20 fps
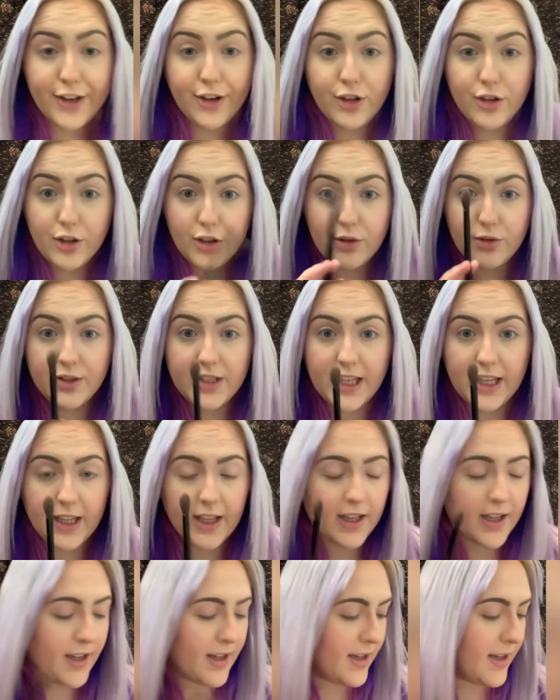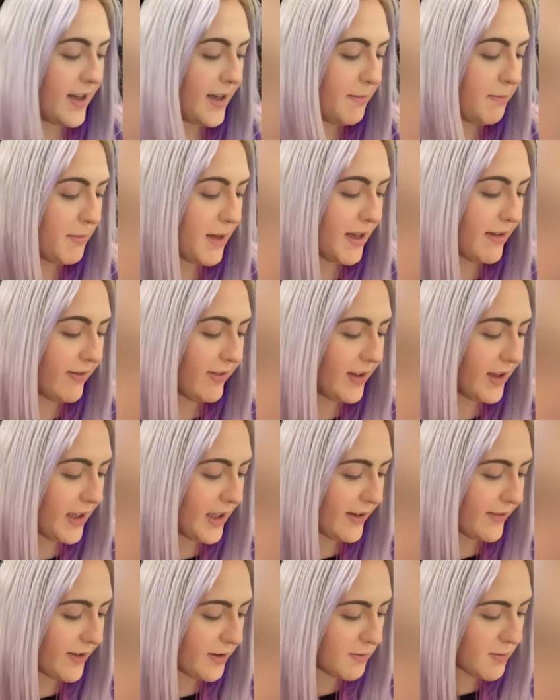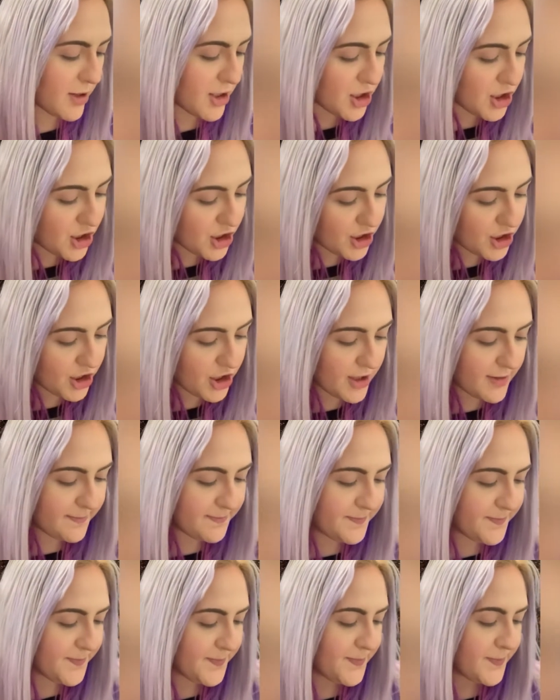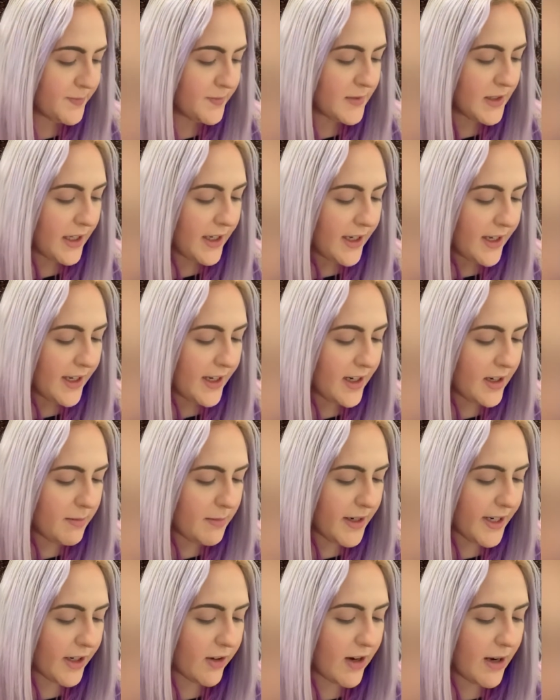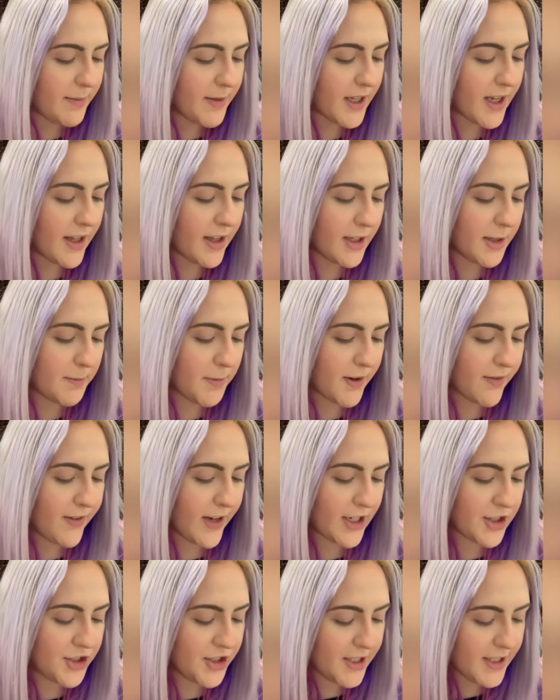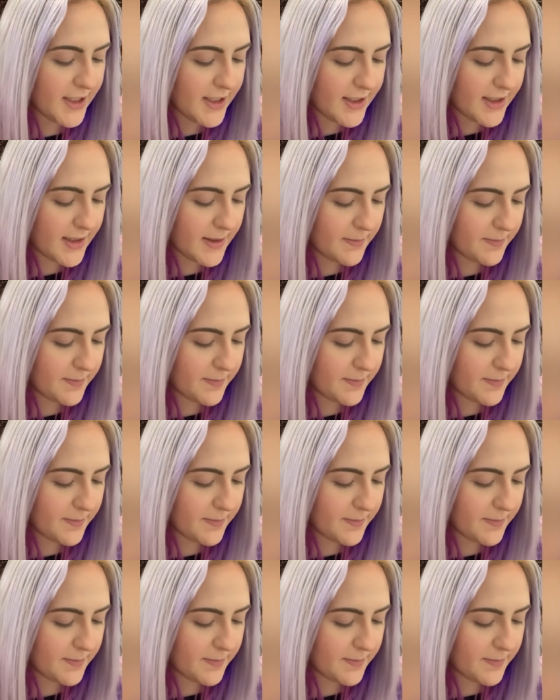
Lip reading: using me fluffy brush, and I'm going to grab the color Perfectionist.